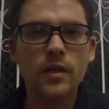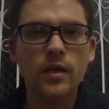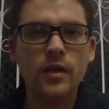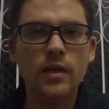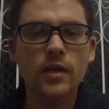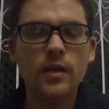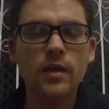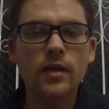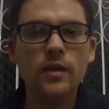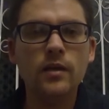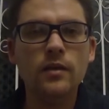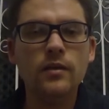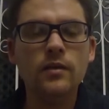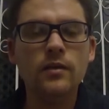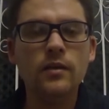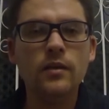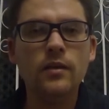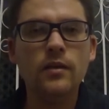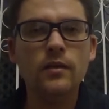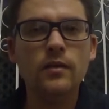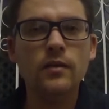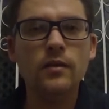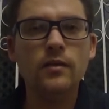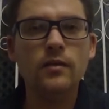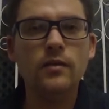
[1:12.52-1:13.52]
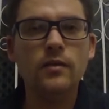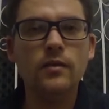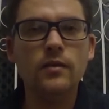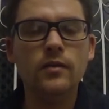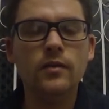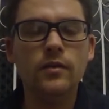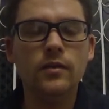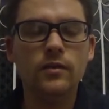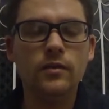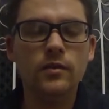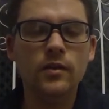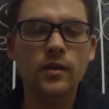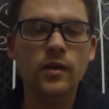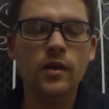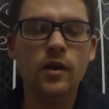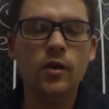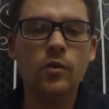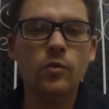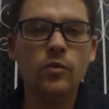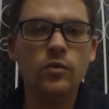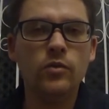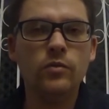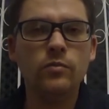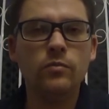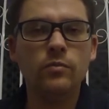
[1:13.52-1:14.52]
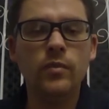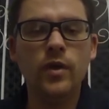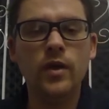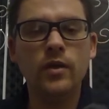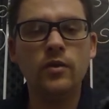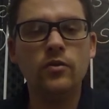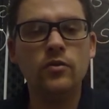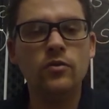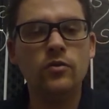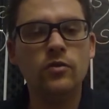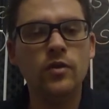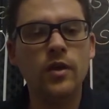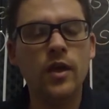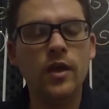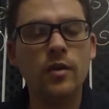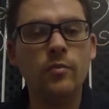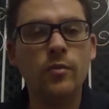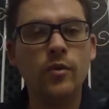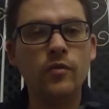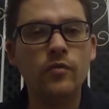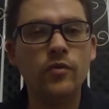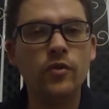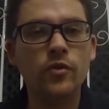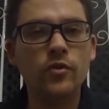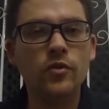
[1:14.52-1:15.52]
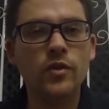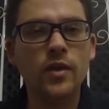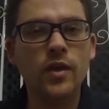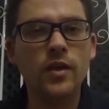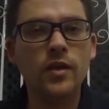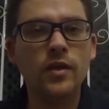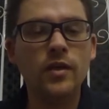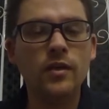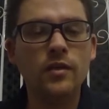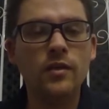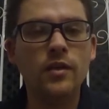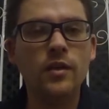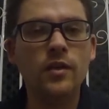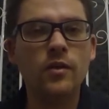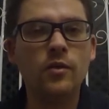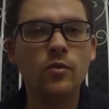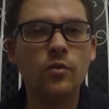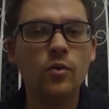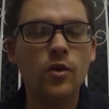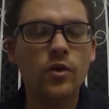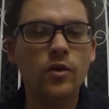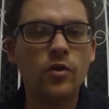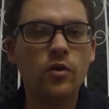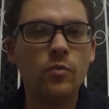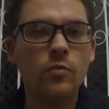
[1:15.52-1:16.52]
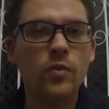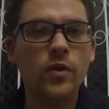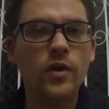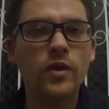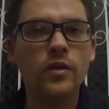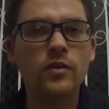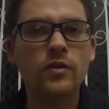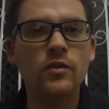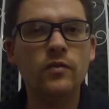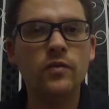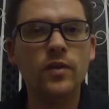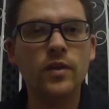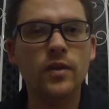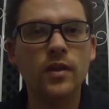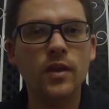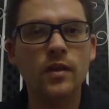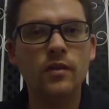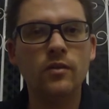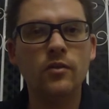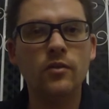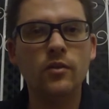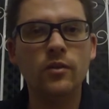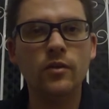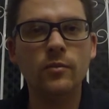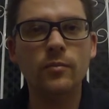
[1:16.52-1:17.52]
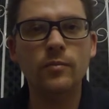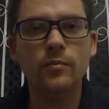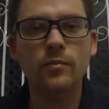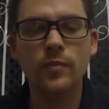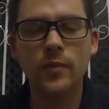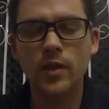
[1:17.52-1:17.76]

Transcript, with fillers: And uh, yeah, I was managed to have my first aid kit there, quite comprehensive at that time.